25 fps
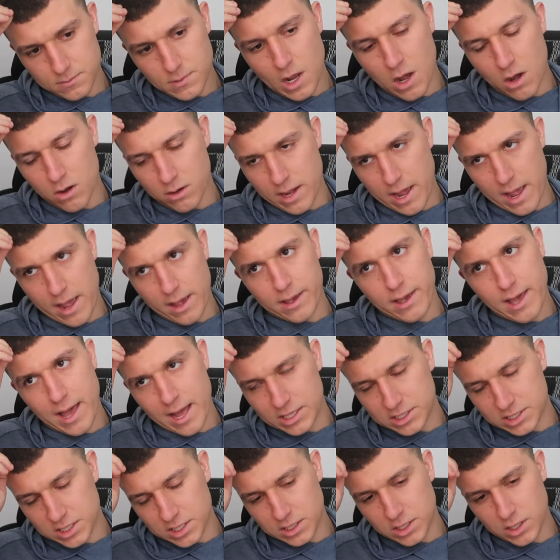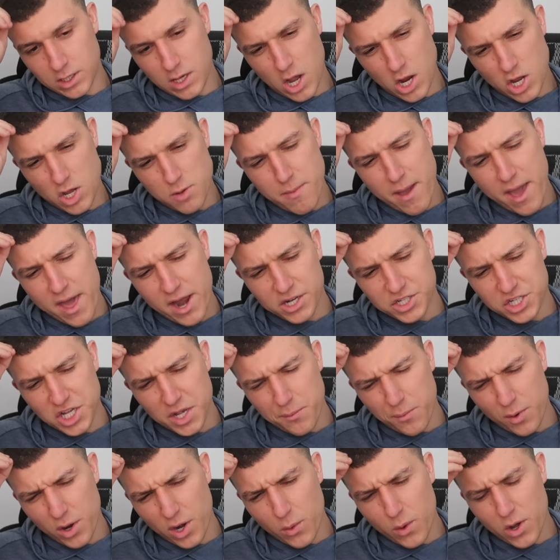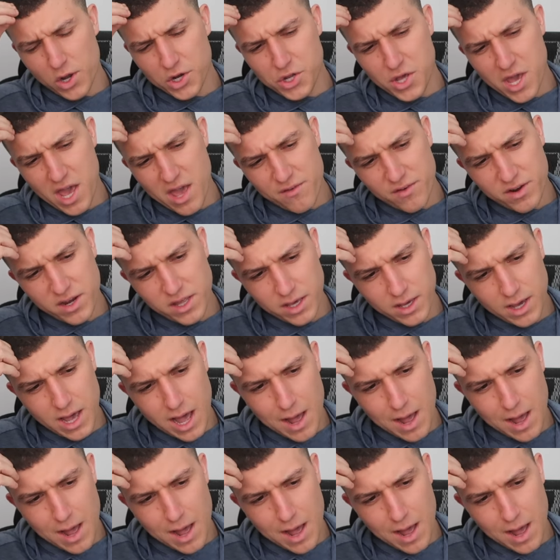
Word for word: Okay, gotcha. Are you managing pretty well? Do you have any